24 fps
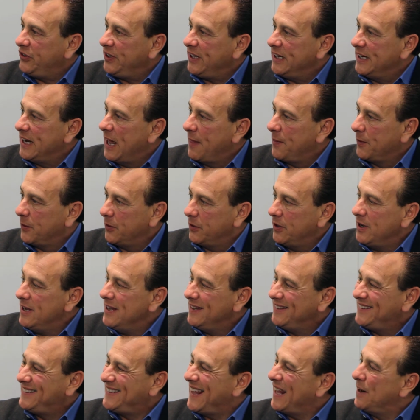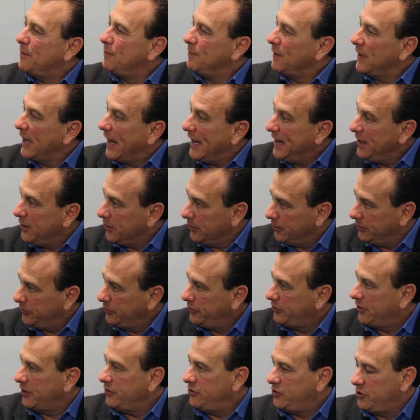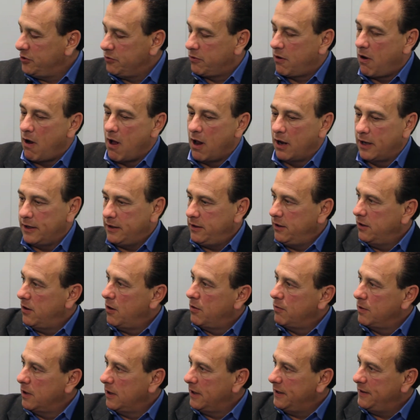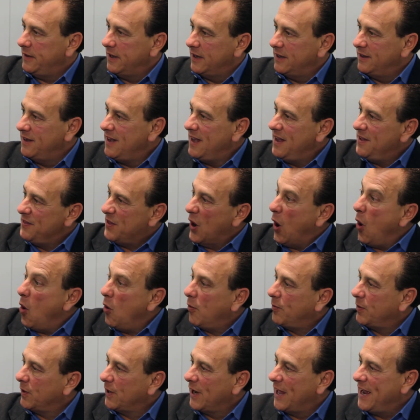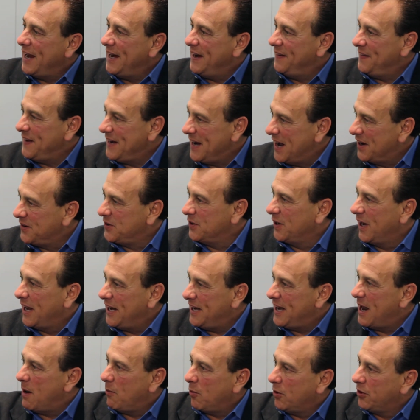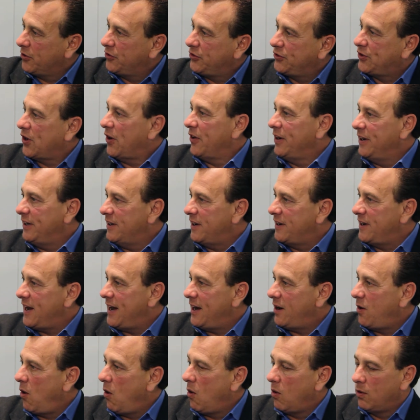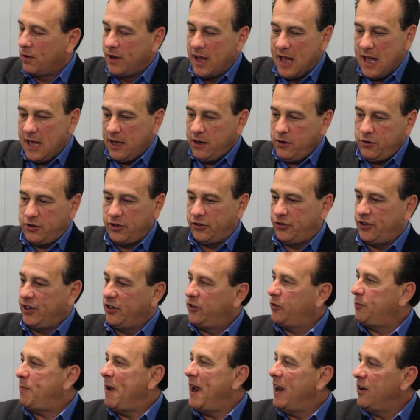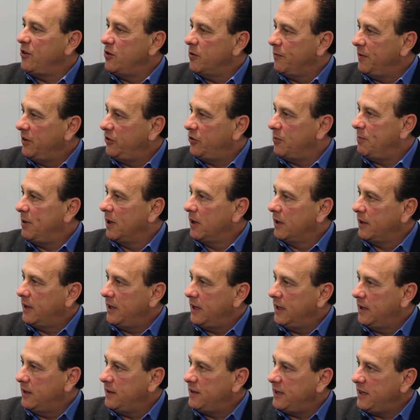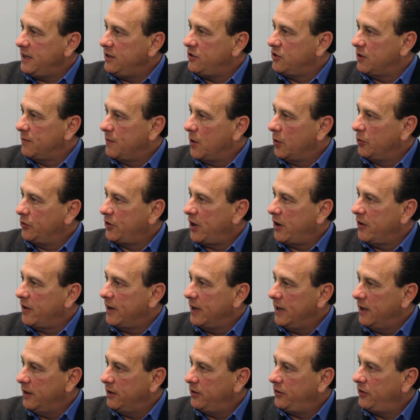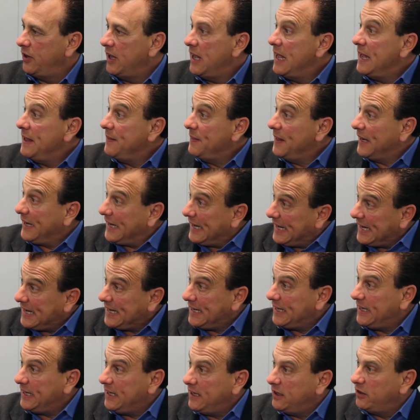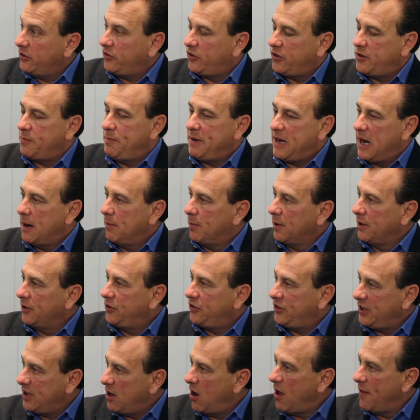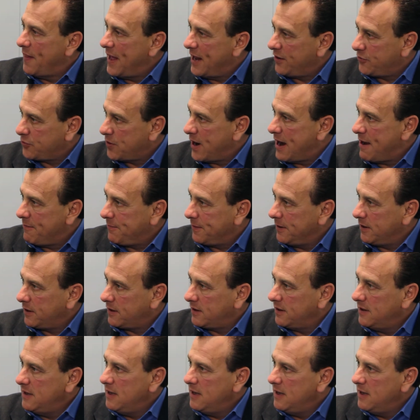see another set of layers, as you call it, you know, really the, the overlay and the underlay network starting to take hold, you just expand your visibility into each of those areas. The key is to be able to see all that traffic